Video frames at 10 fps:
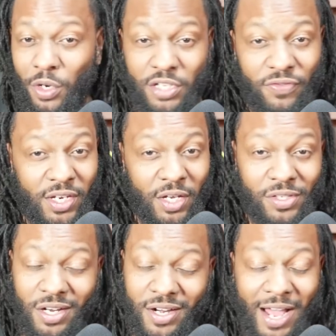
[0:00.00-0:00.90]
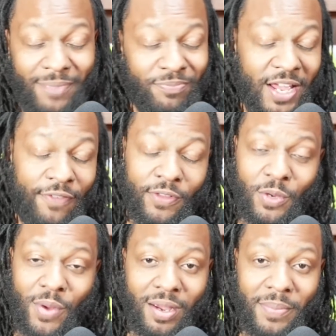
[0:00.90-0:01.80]
one of these videos here, and I
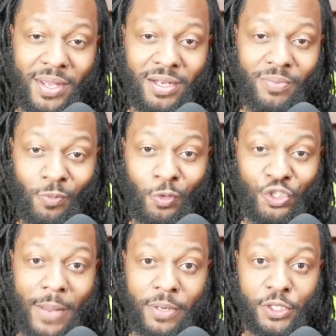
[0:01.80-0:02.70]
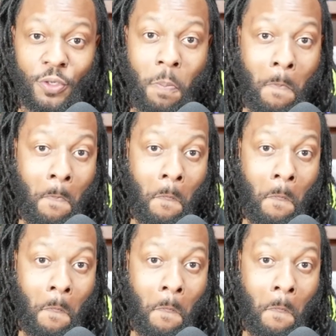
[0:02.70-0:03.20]
definitely recommend it. We'll chop it up soon.